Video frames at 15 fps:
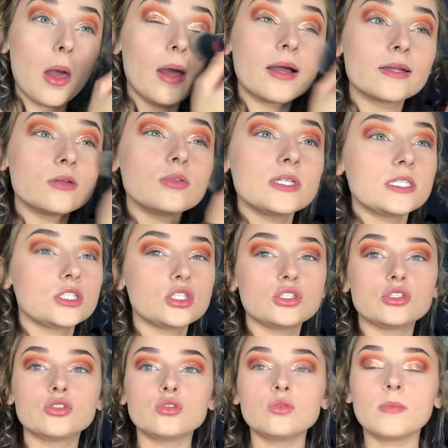I don't like to
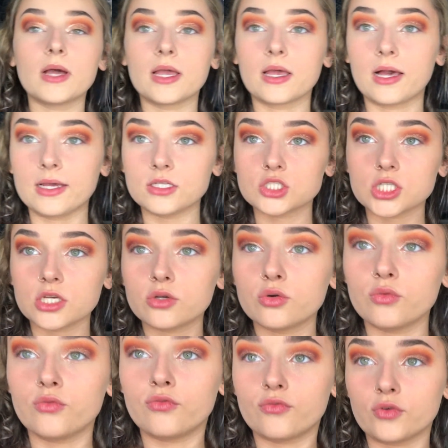do my
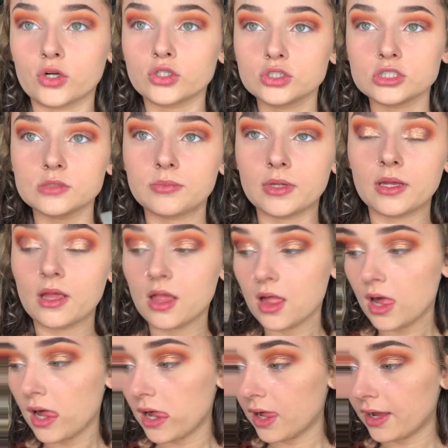eyeshadow first, but
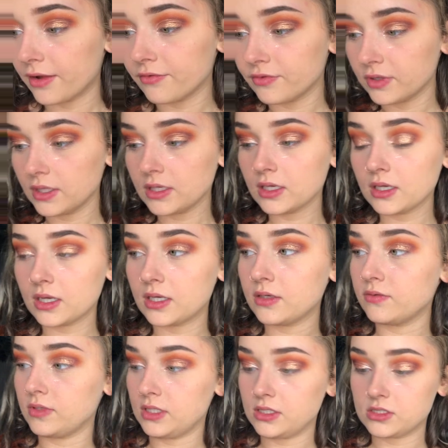I feel like I kind
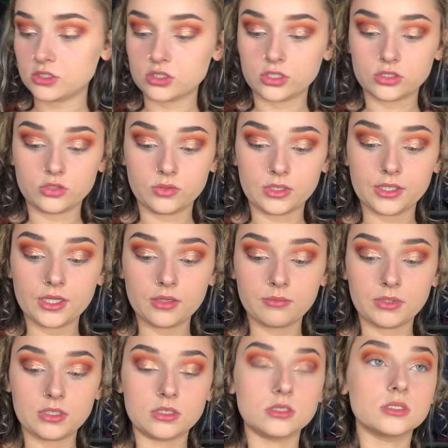of need to start doing that
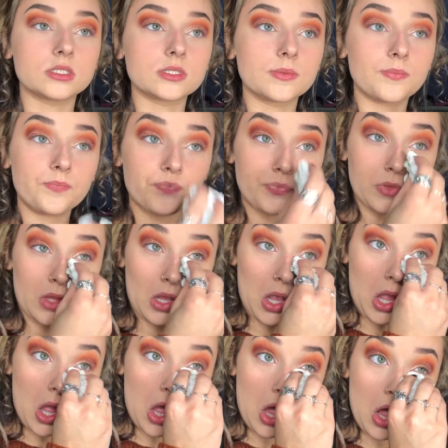because
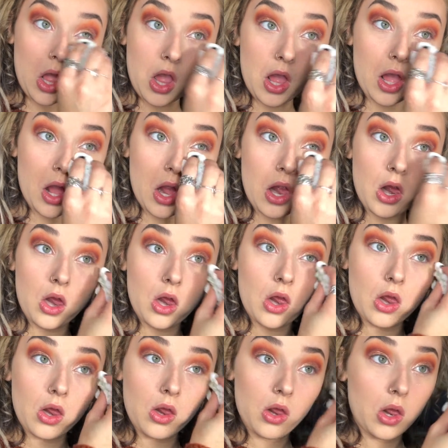
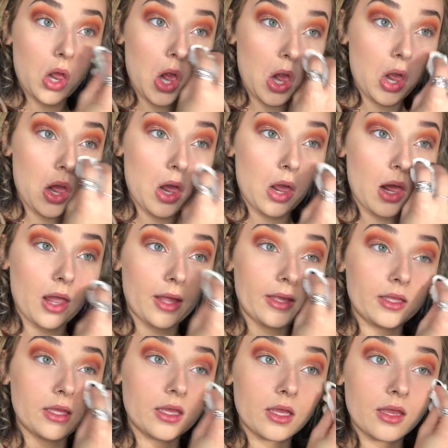
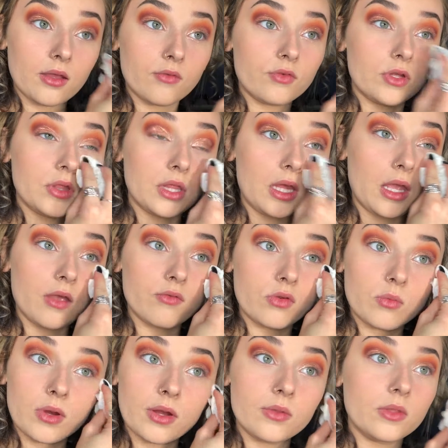I get everything
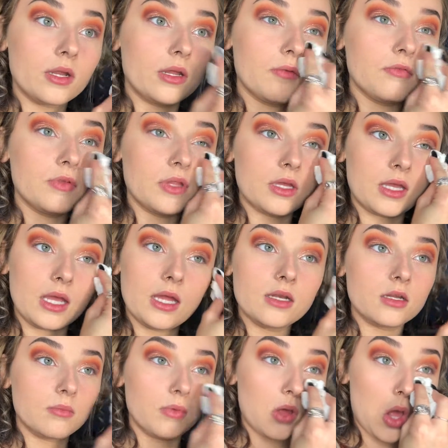everywhere, and then I feel like I end
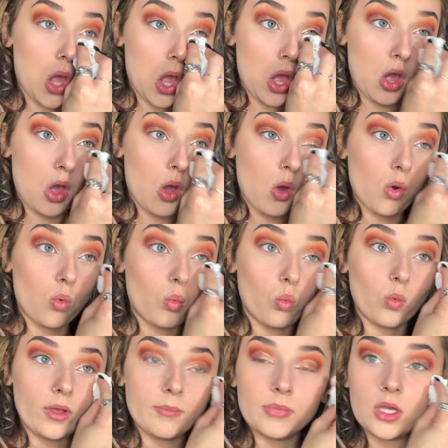up
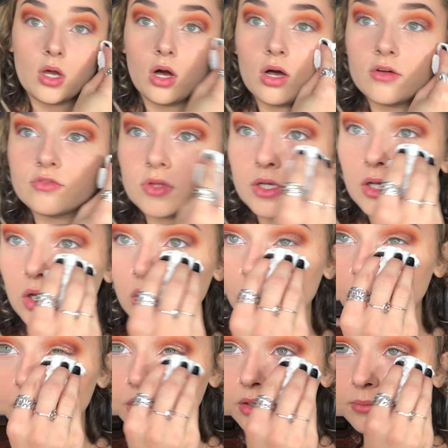wiping off like a
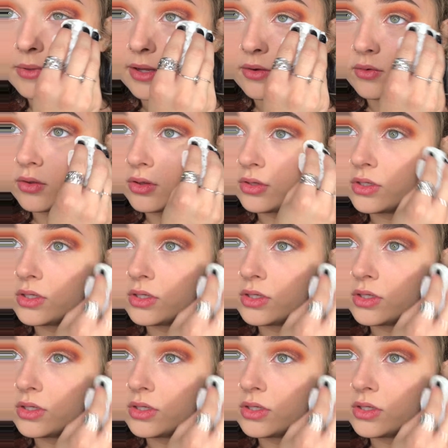good amount